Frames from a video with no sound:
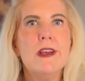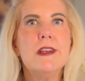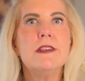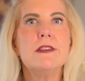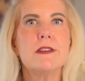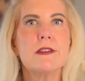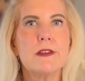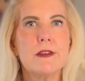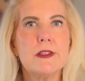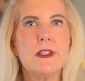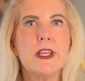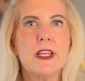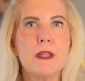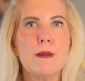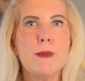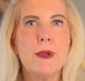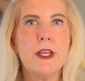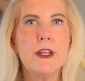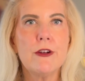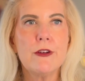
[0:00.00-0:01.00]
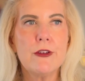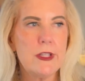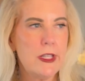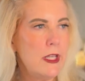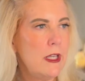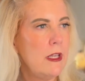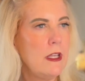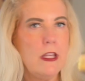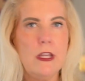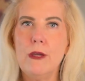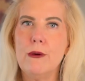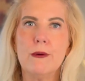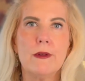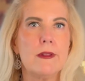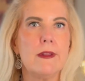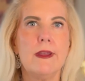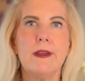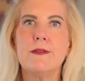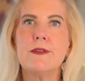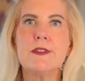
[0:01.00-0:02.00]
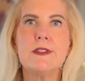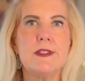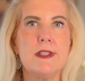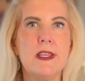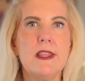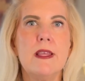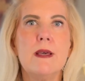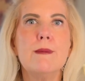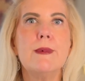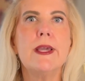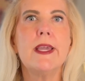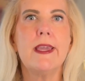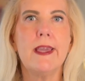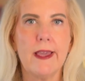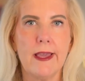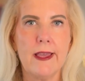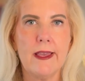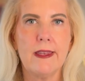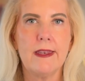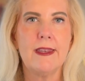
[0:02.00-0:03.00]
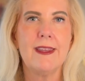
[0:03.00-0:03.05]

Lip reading: Just go tell the Maitre D. You will never see them again.